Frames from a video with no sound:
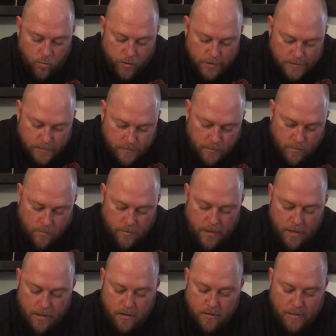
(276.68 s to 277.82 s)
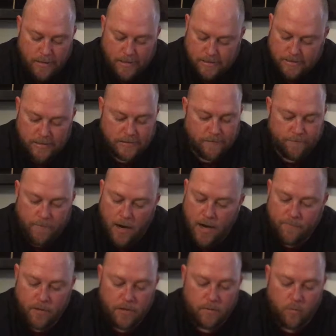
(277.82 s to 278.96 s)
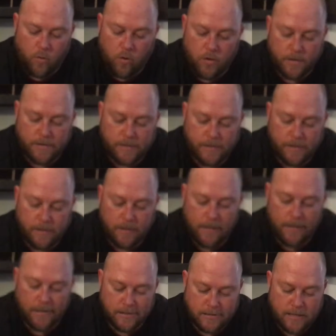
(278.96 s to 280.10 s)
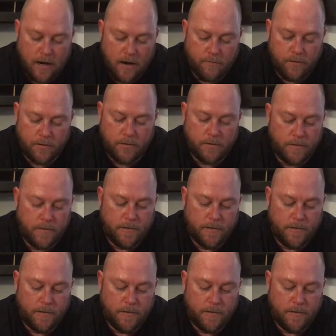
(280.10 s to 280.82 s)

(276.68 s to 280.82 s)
This here, like I said, it's a 5-year warranty. It is covered.